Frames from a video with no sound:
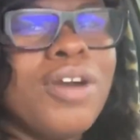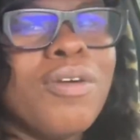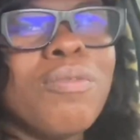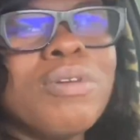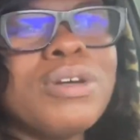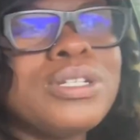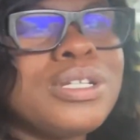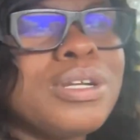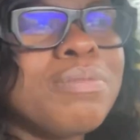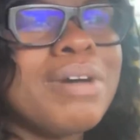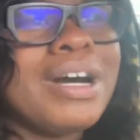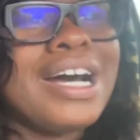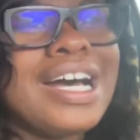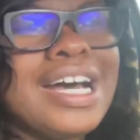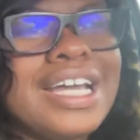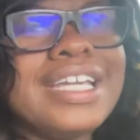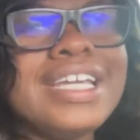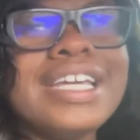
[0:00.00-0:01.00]
once you're
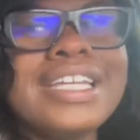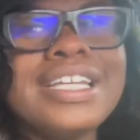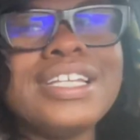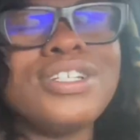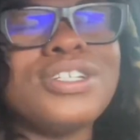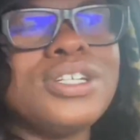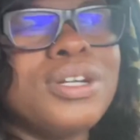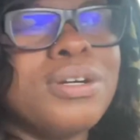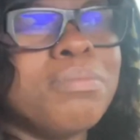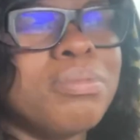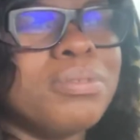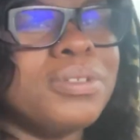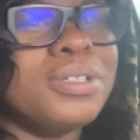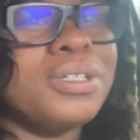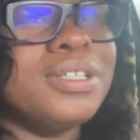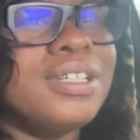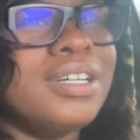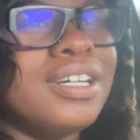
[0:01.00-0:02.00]
behind getting a jumper,
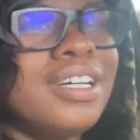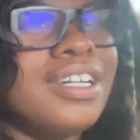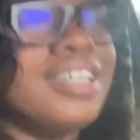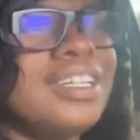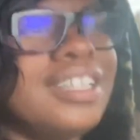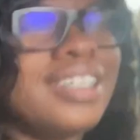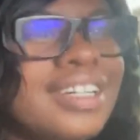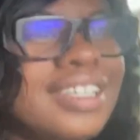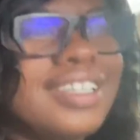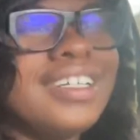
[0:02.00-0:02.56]
honey,